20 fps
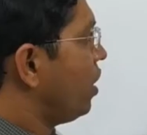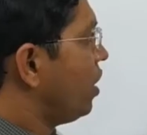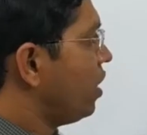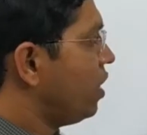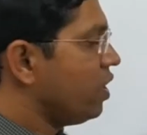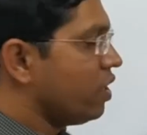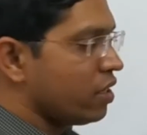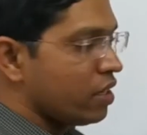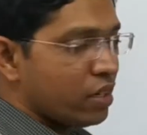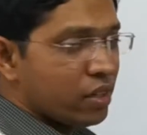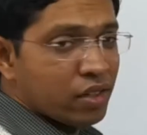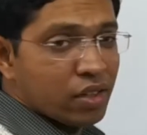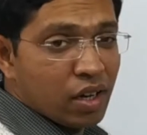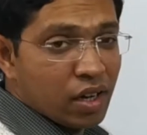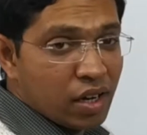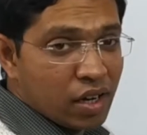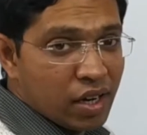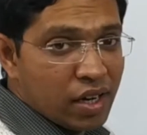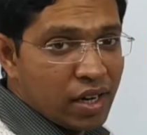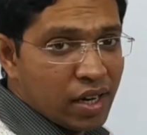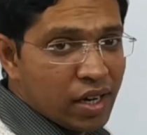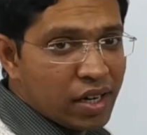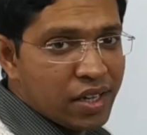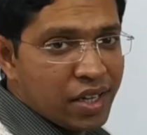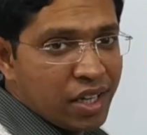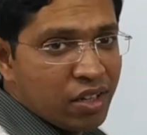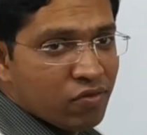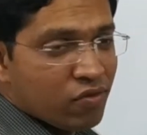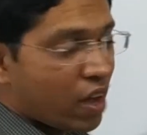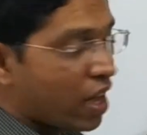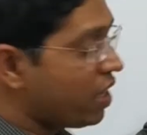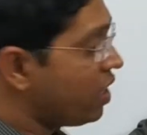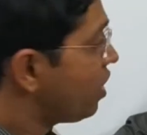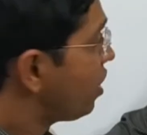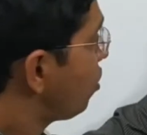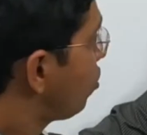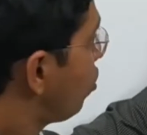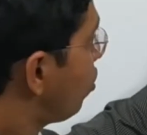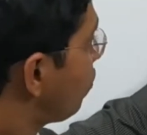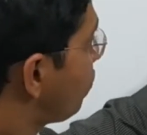Here a conducting
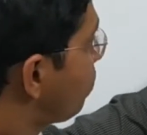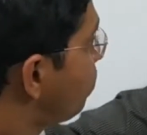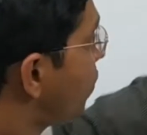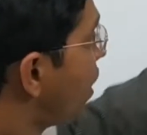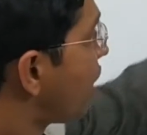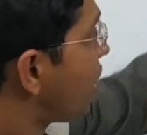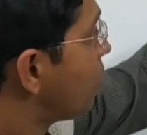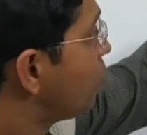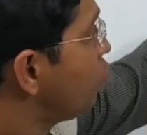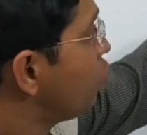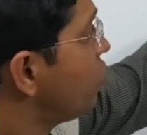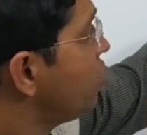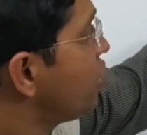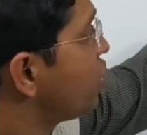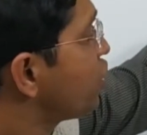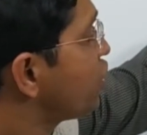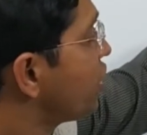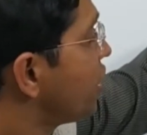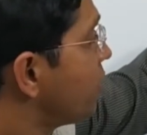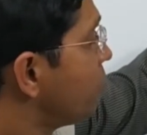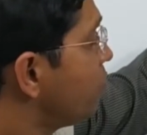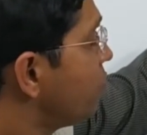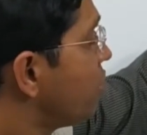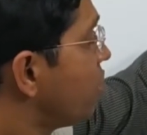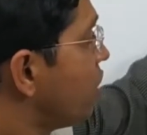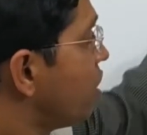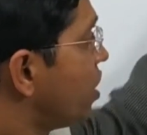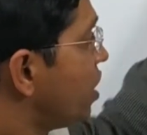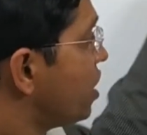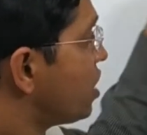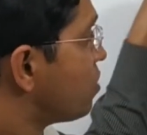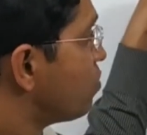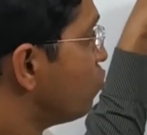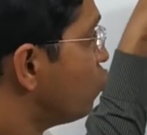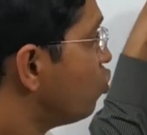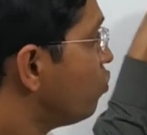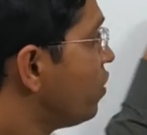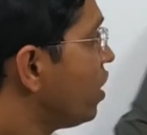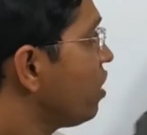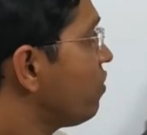wire of parabolic shape is
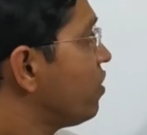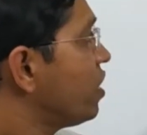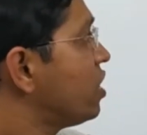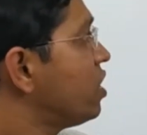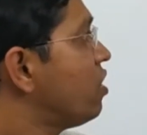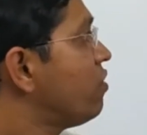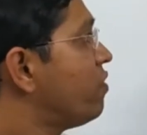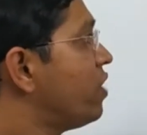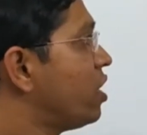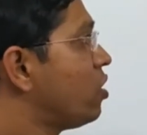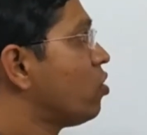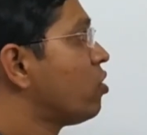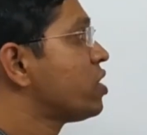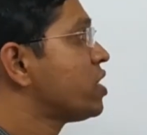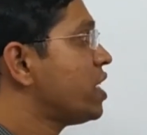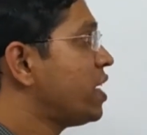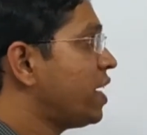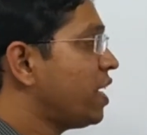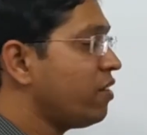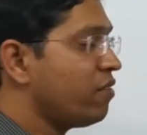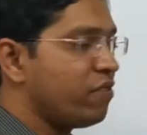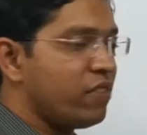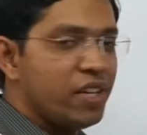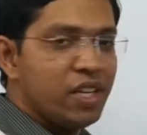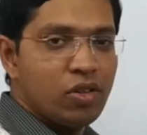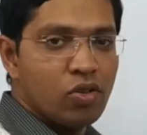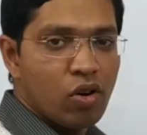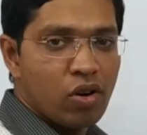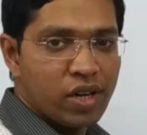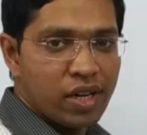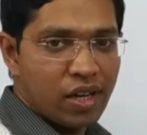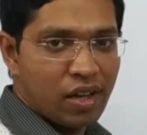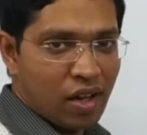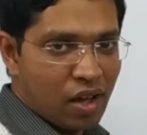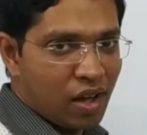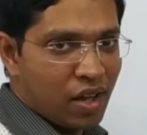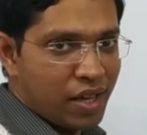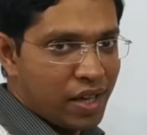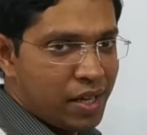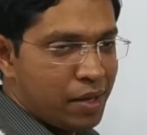moving with the velocity v naught
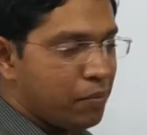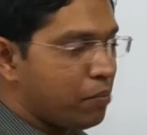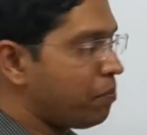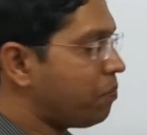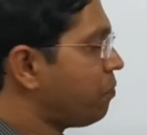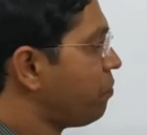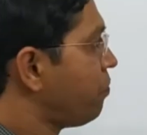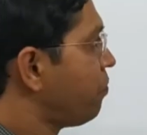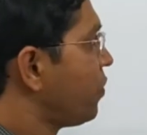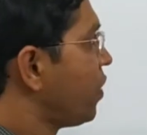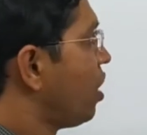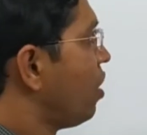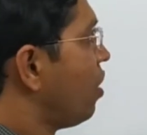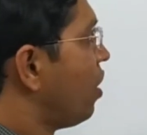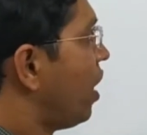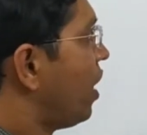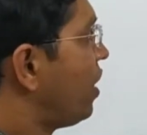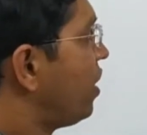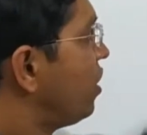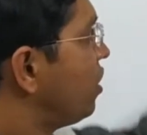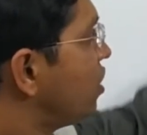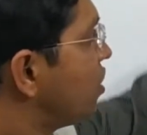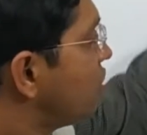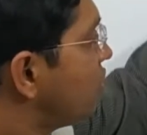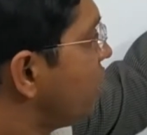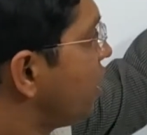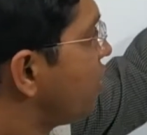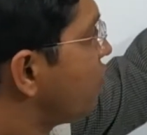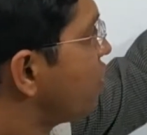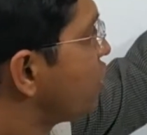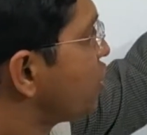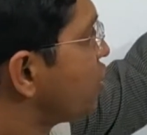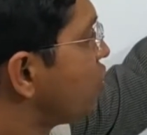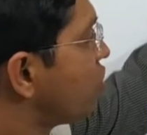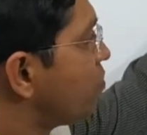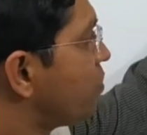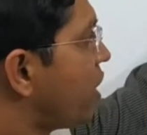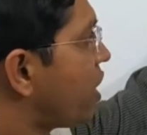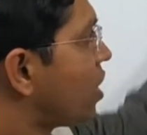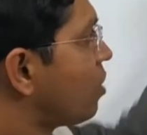I, and equation
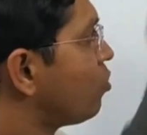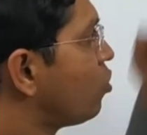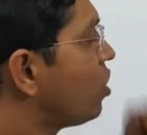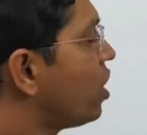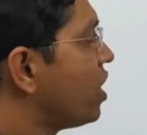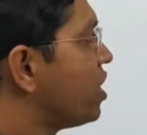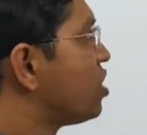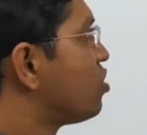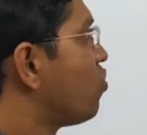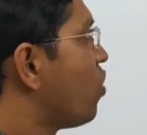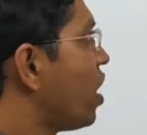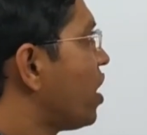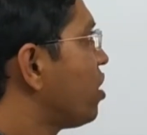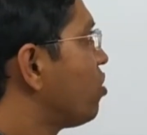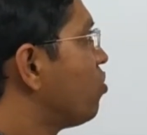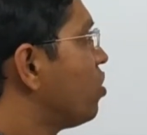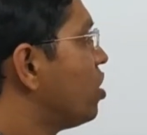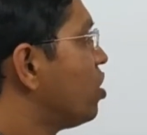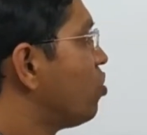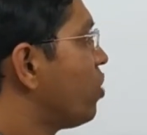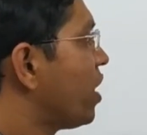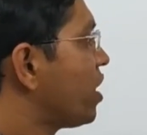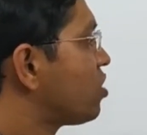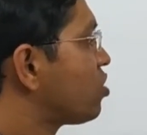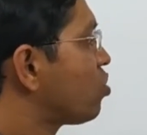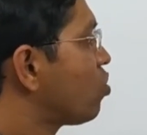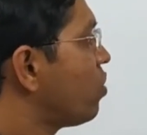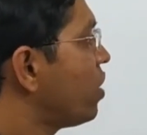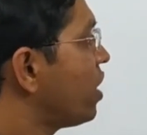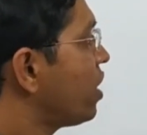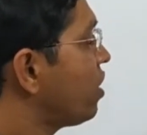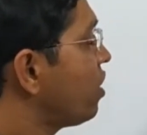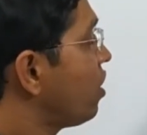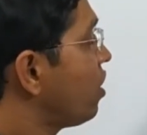of parabola is y equal to x square.